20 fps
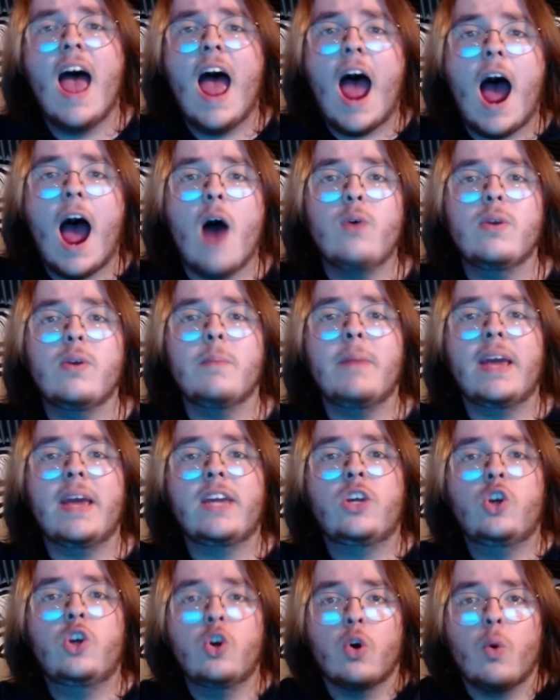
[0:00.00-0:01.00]
how to
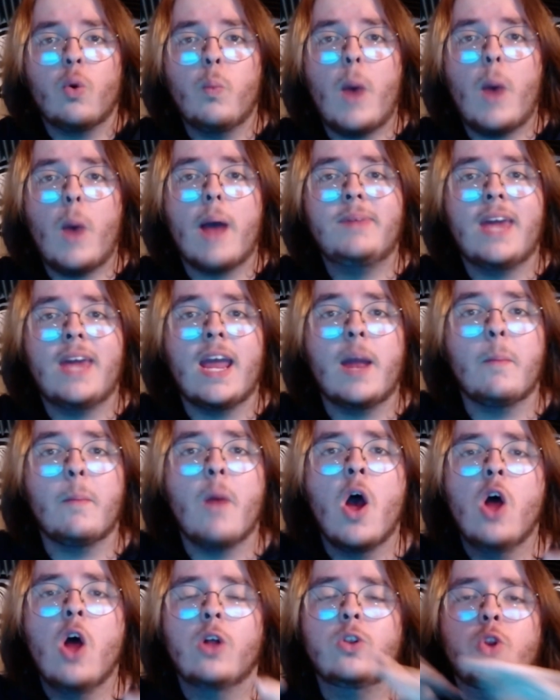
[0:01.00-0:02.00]
make your webcam
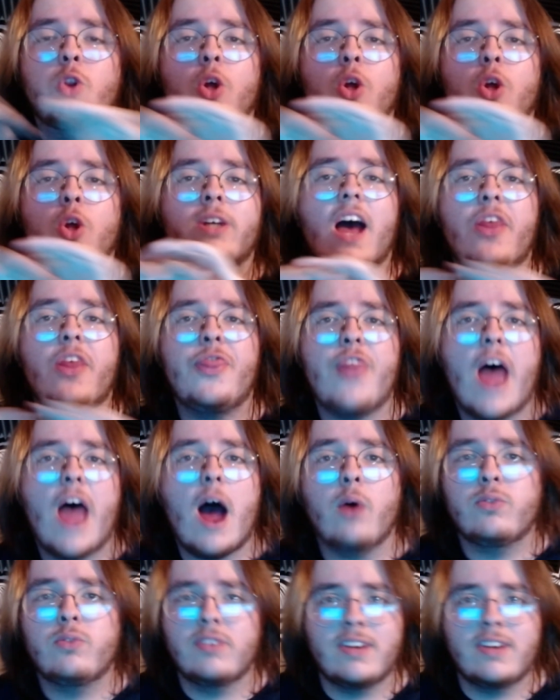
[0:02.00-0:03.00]
look
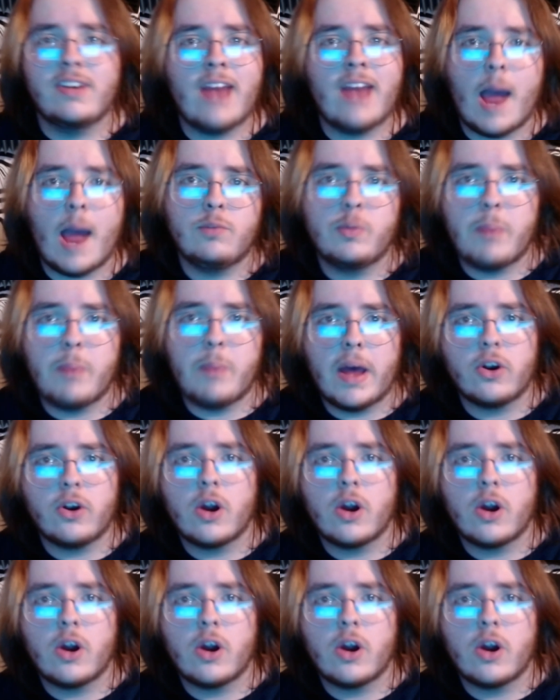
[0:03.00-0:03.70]
1,000 times better.